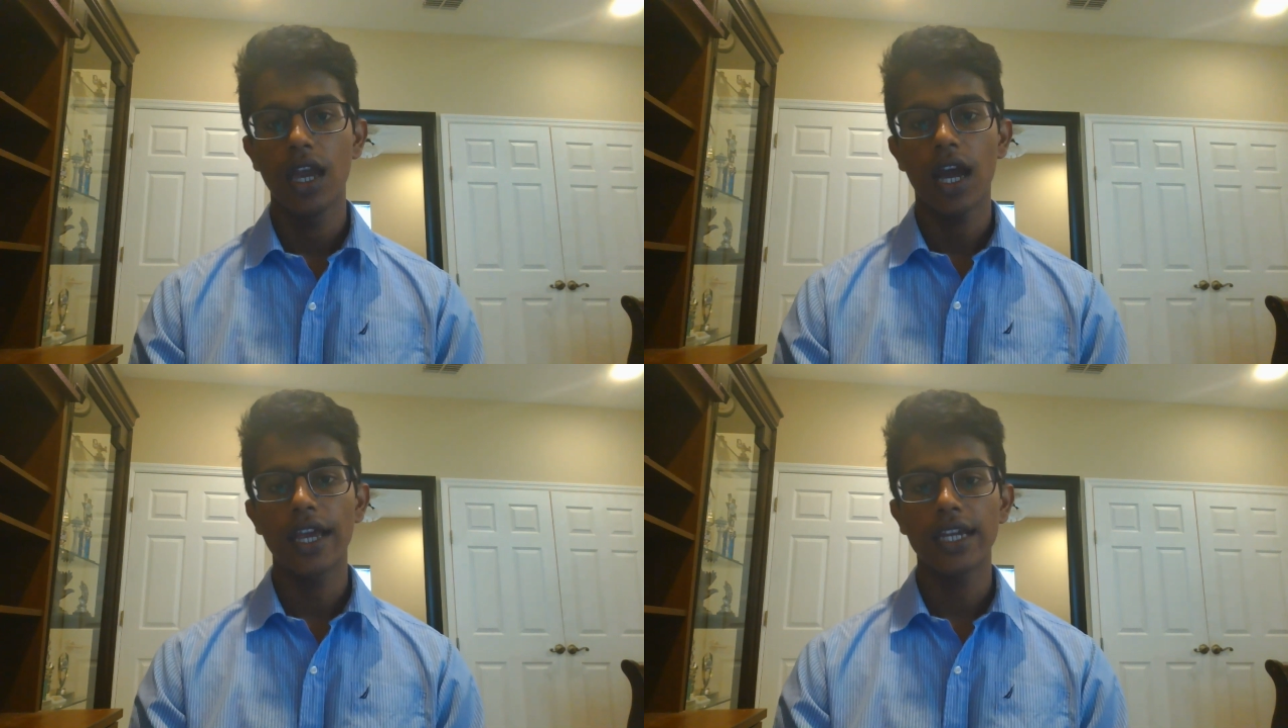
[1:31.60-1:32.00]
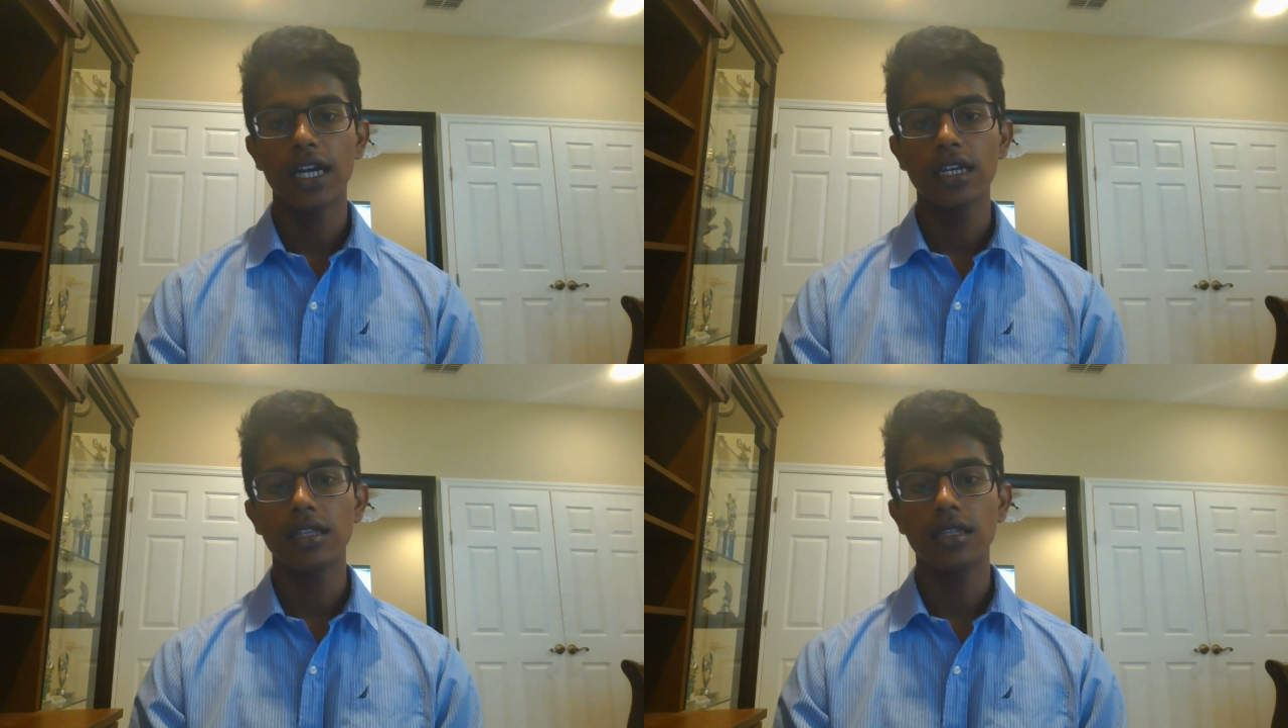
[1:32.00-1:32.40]
I
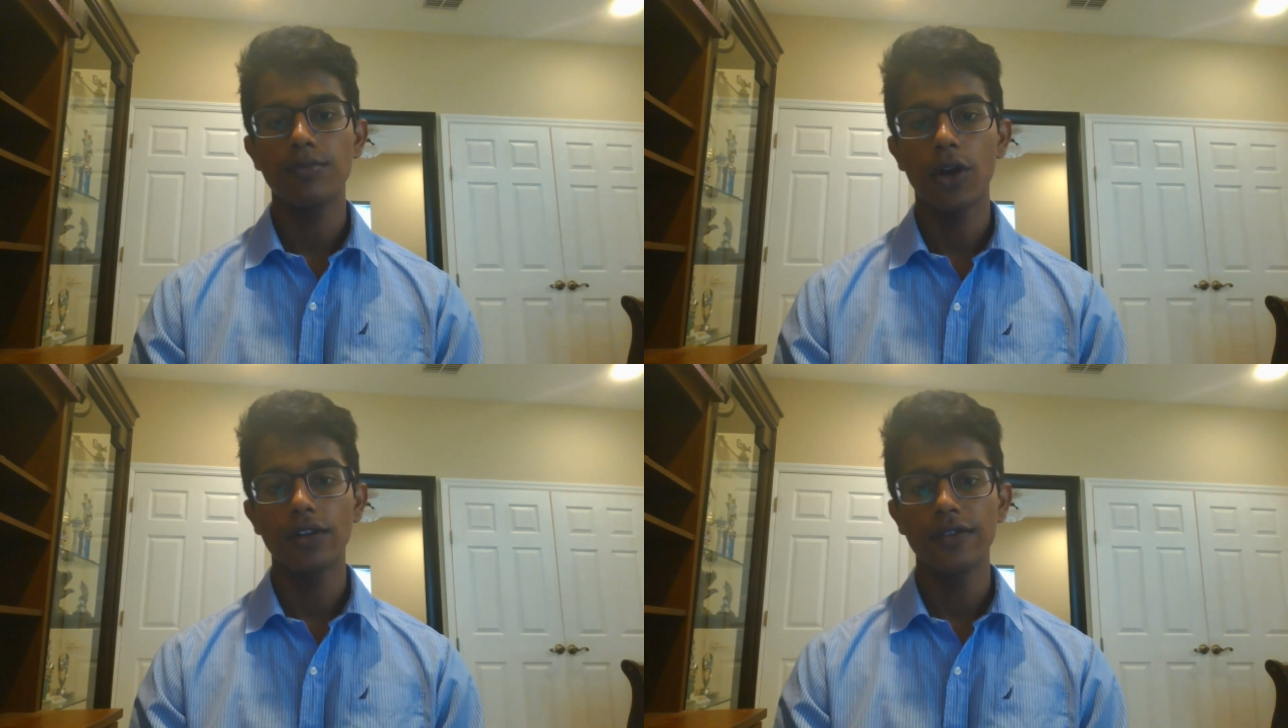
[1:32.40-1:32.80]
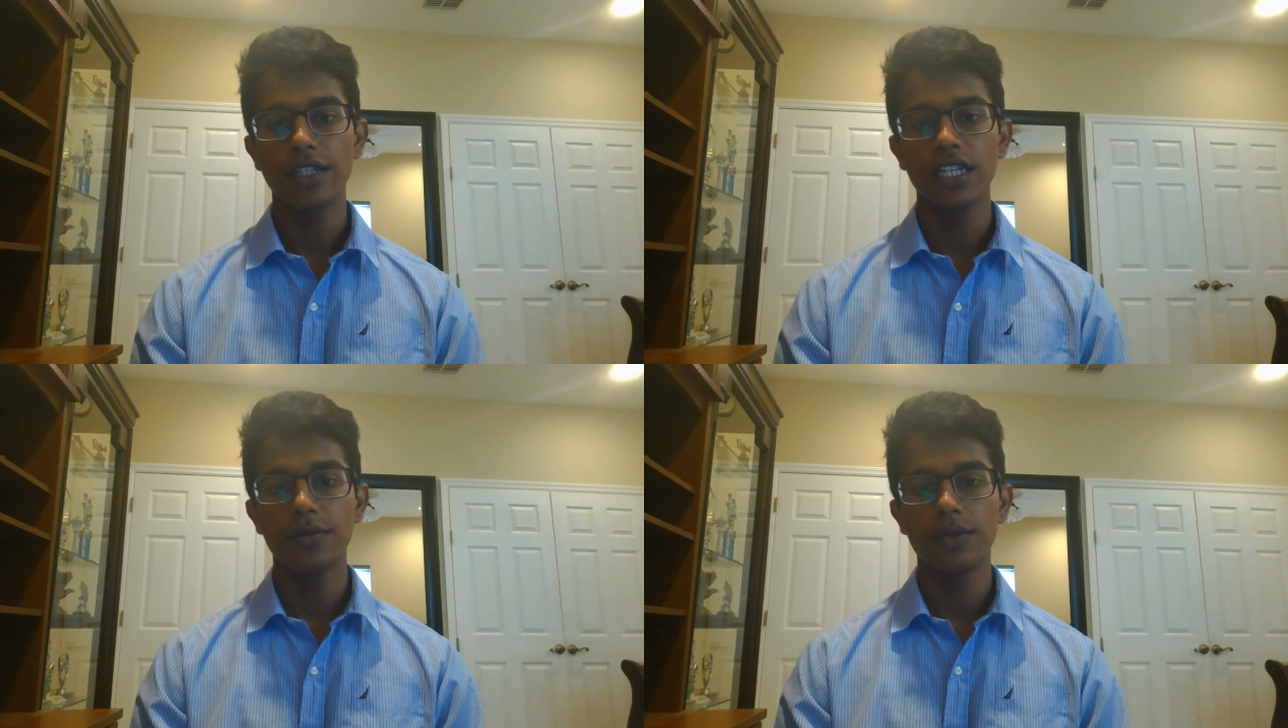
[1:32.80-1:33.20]
cut part of
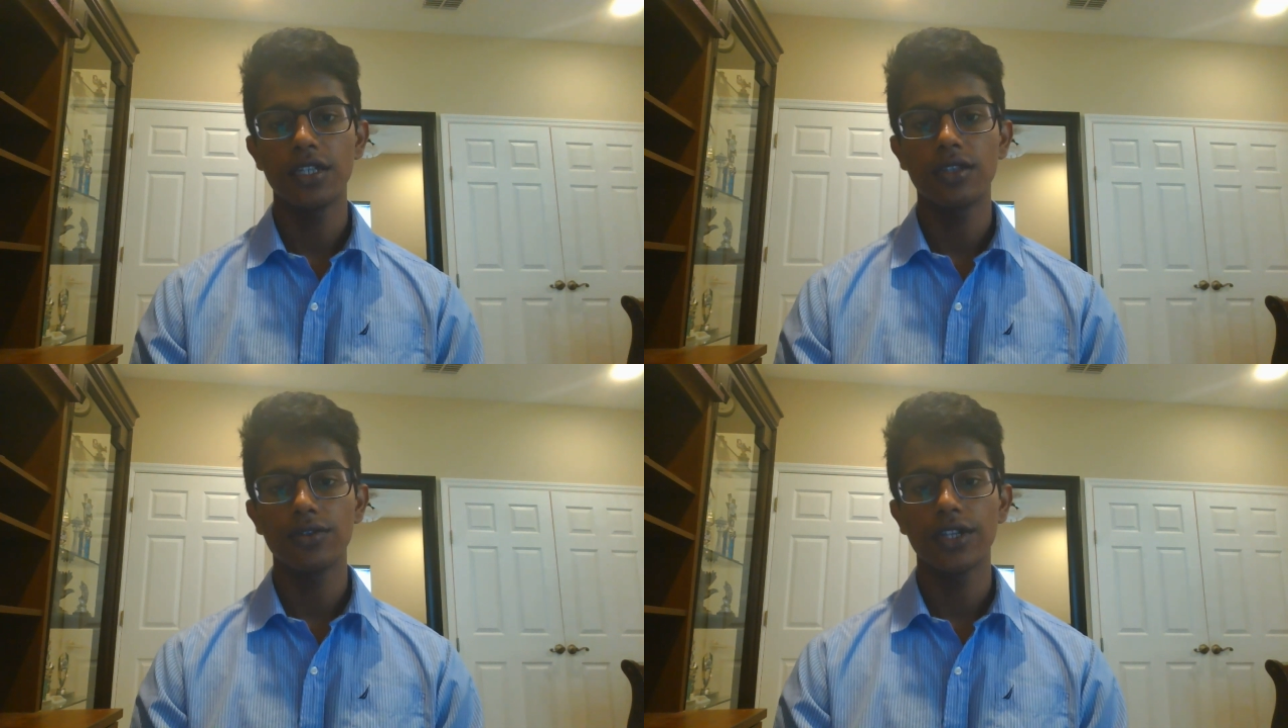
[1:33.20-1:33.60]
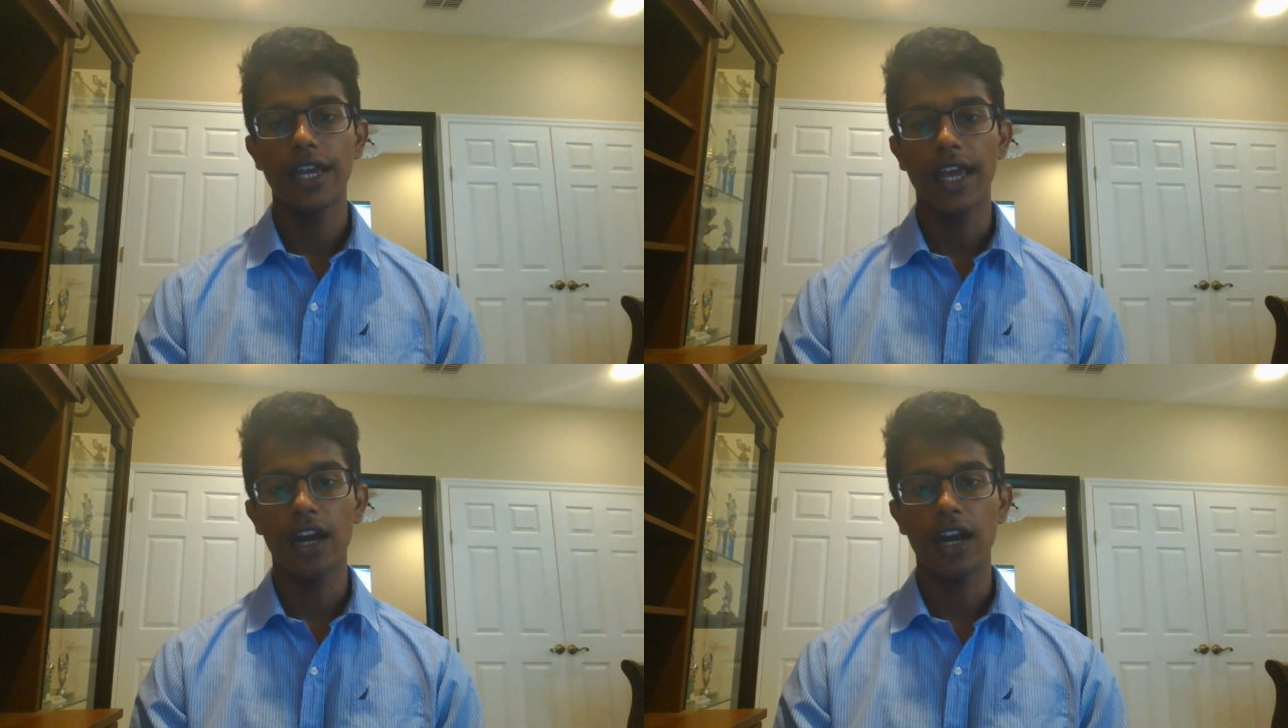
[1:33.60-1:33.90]
DNMT3A